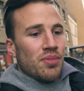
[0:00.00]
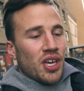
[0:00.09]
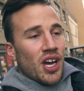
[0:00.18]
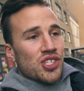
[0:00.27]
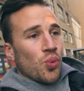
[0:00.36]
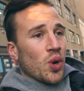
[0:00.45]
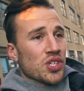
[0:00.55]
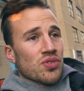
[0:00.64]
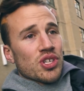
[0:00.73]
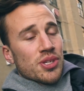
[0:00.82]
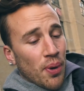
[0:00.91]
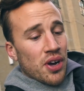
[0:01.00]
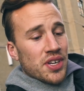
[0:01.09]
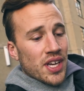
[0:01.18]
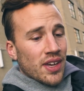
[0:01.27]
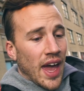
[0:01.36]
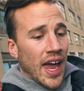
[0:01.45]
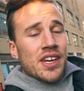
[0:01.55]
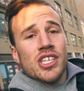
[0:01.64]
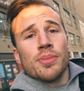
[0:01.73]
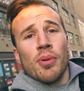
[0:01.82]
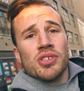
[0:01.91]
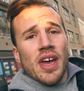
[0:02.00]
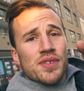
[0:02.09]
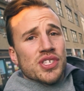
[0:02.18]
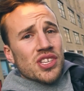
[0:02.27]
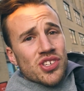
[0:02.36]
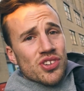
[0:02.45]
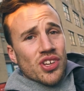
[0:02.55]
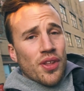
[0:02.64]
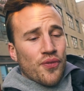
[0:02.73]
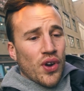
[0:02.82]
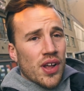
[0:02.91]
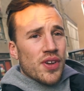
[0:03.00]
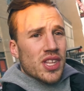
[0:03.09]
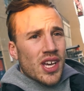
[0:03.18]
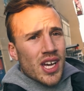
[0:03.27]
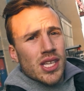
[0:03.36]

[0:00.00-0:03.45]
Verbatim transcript: because it wasn't responding, and it's supposed to have sensors on the front of it